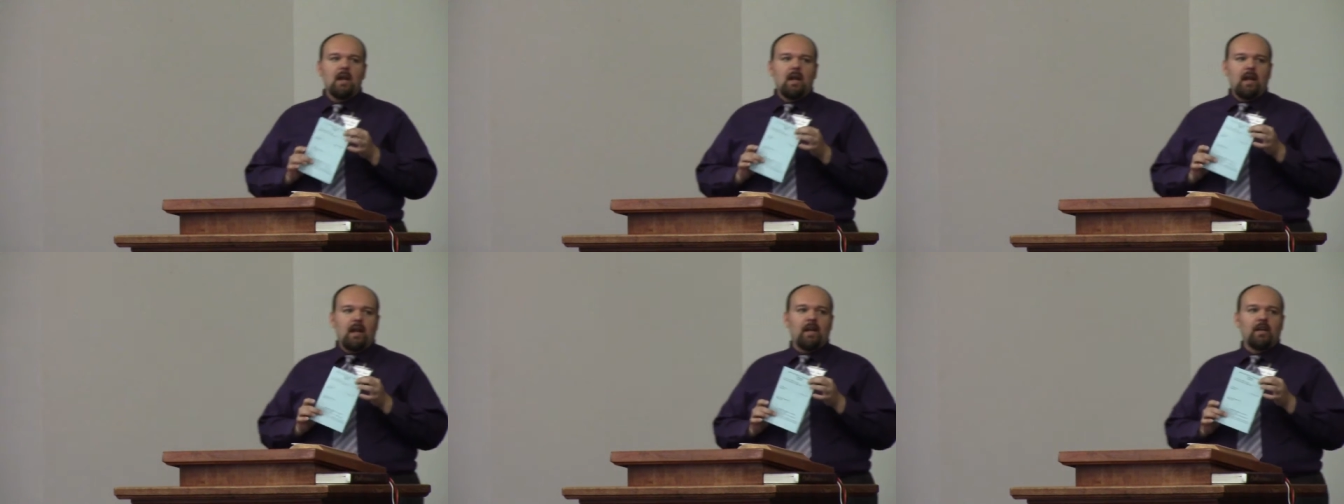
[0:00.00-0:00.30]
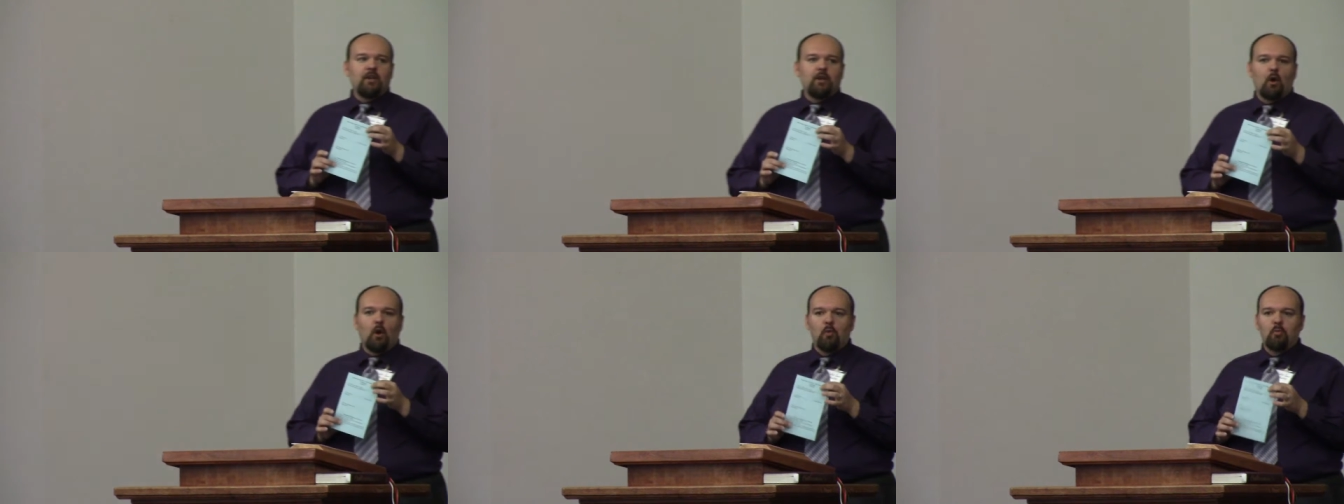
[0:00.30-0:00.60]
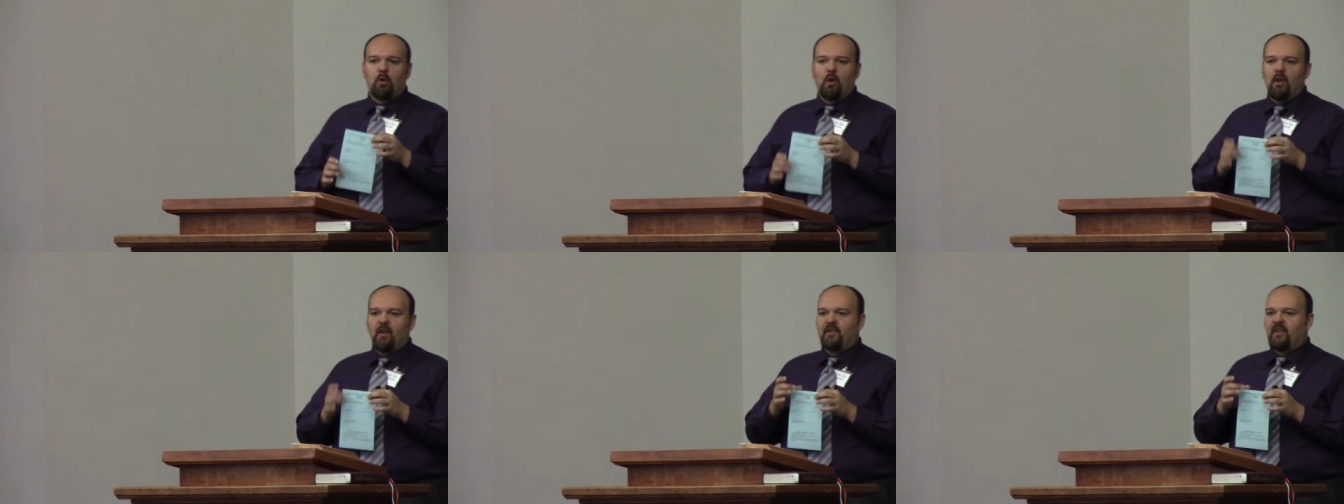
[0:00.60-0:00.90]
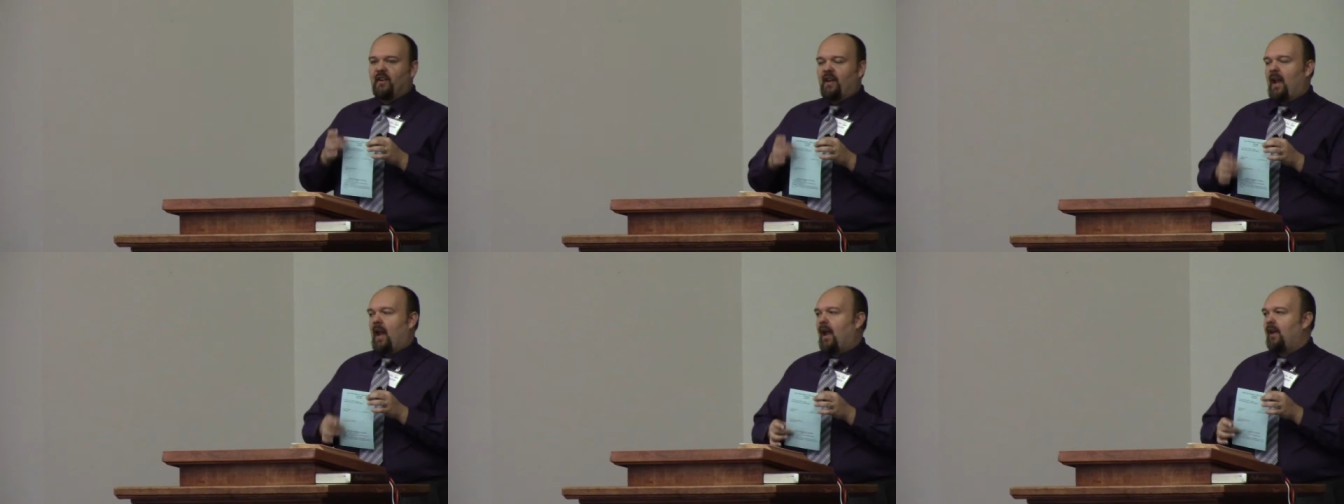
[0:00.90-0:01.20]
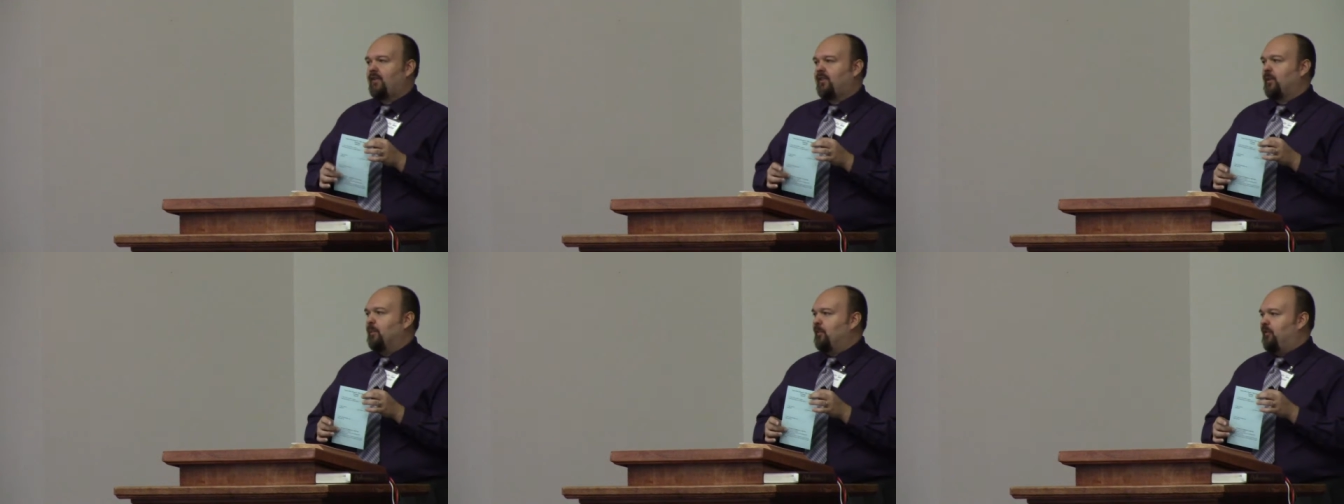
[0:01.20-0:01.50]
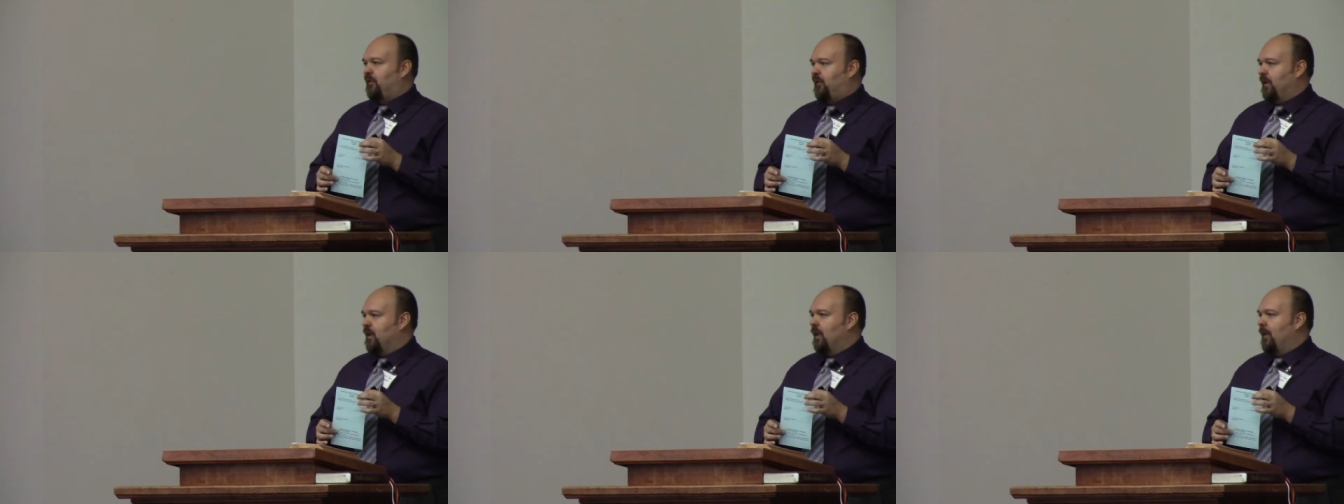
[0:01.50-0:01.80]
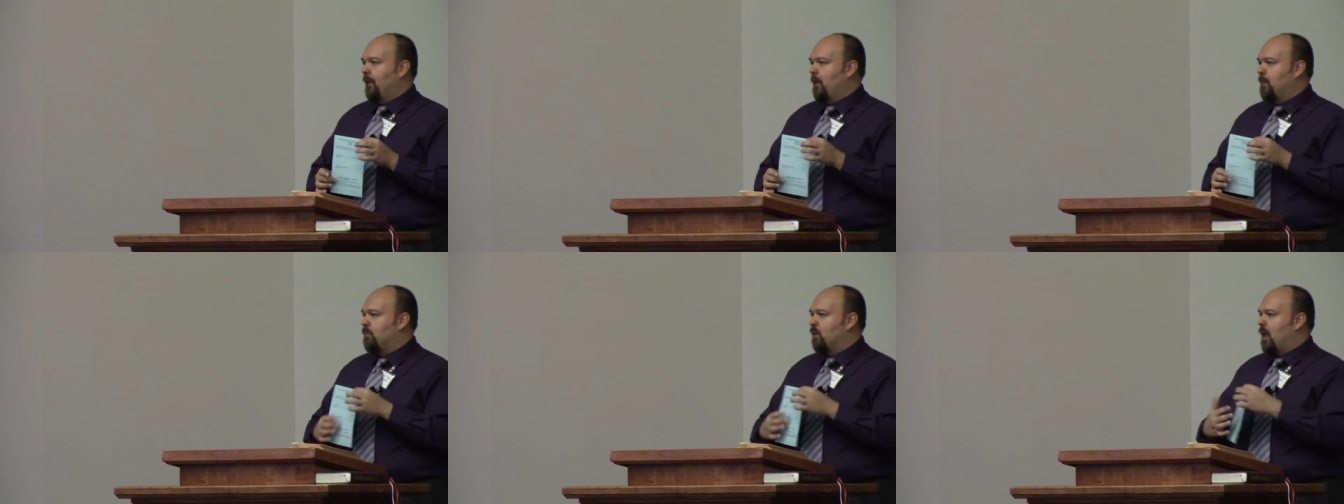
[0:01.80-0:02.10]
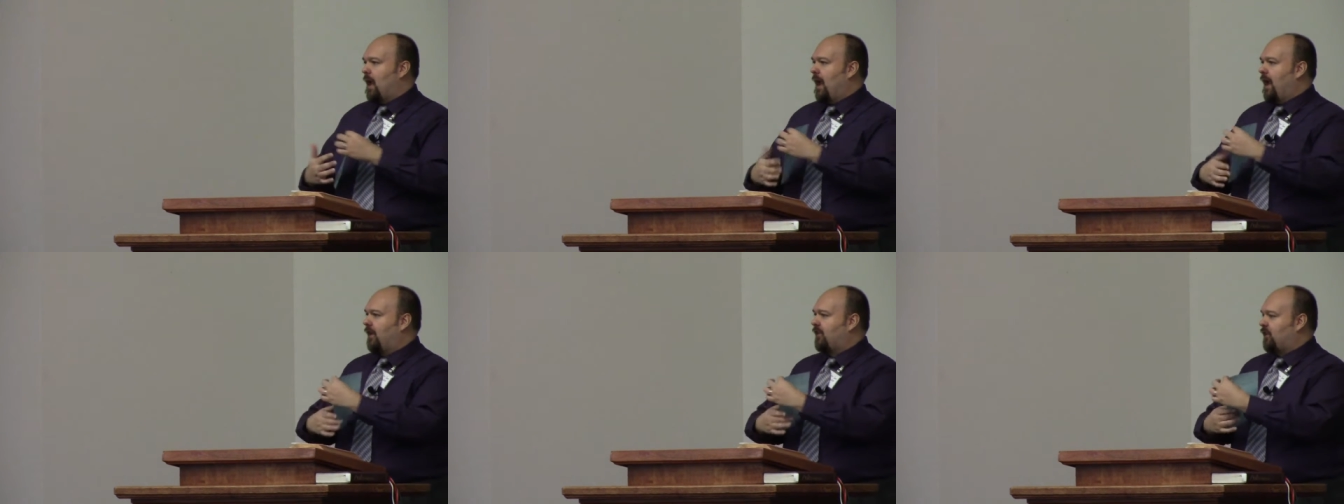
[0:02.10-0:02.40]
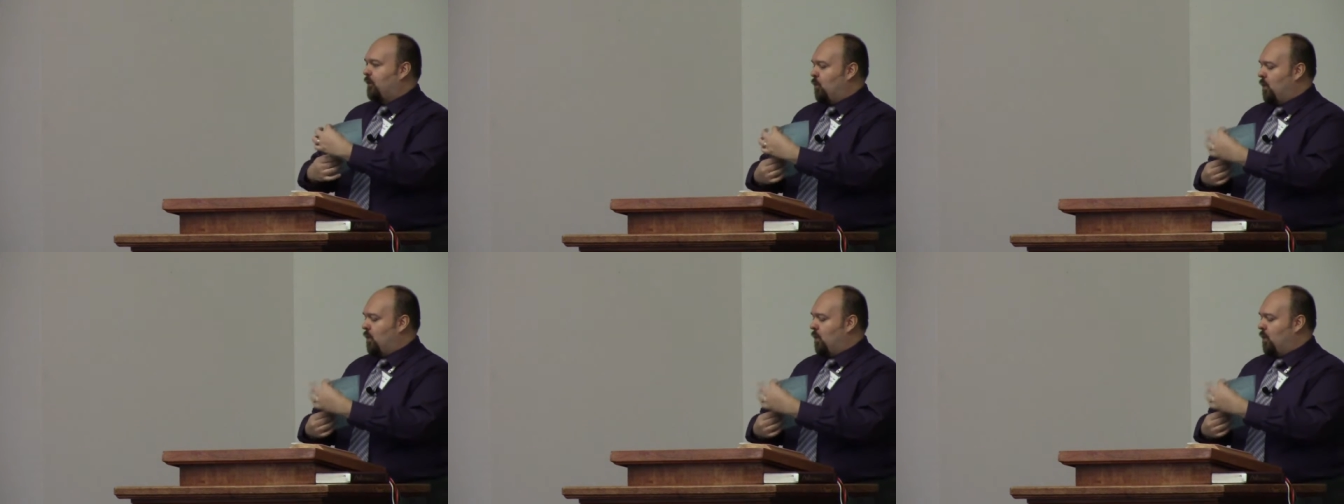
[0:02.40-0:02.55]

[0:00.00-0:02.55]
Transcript: in your bulletin has some fill-in-the-blanks,